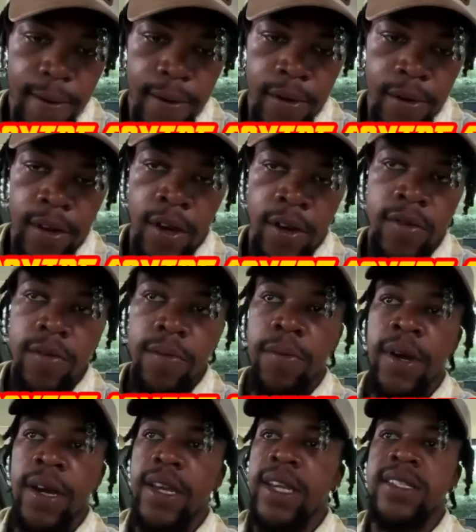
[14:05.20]
You know,
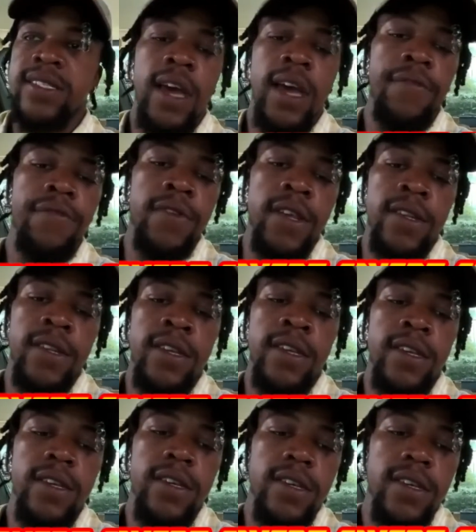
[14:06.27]
but it's definitely
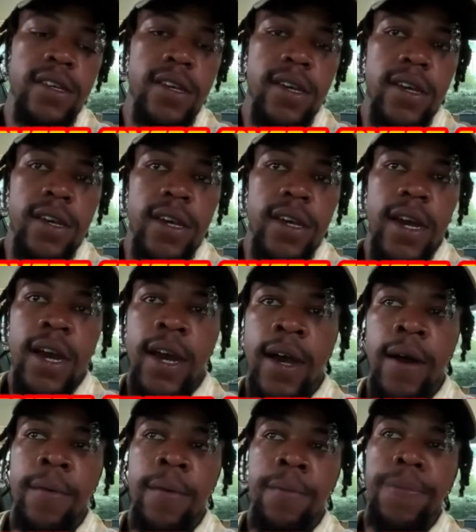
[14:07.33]

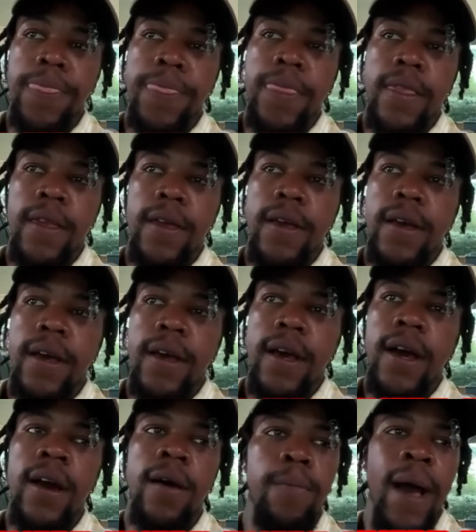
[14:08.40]

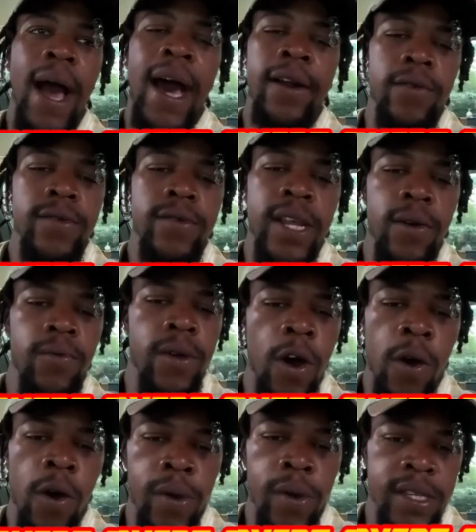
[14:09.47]
a battle that we
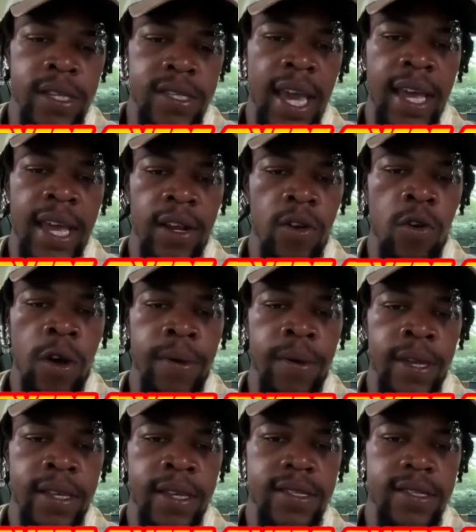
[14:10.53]
always got to go up
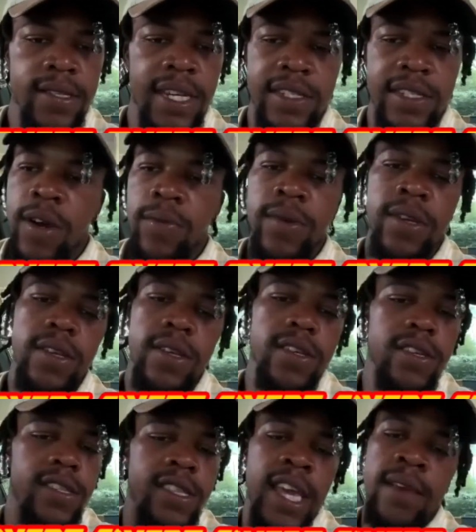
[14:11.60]
against. That's why we
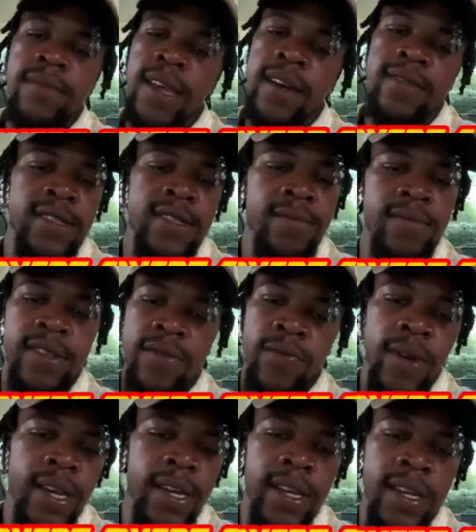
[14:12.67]
named our gym
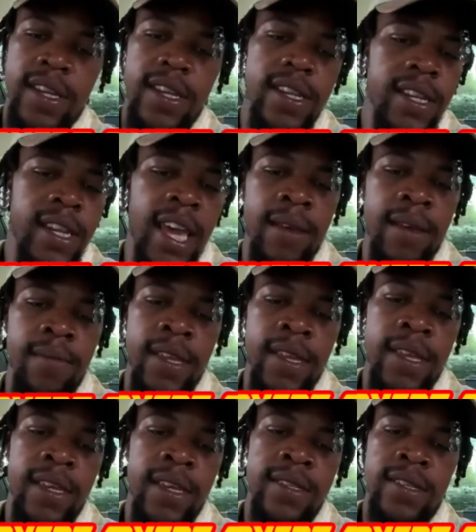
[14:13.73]
the name it
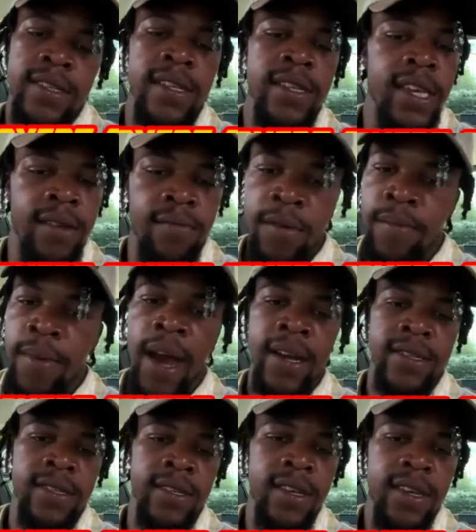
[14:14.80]
is, Enigma Boxing.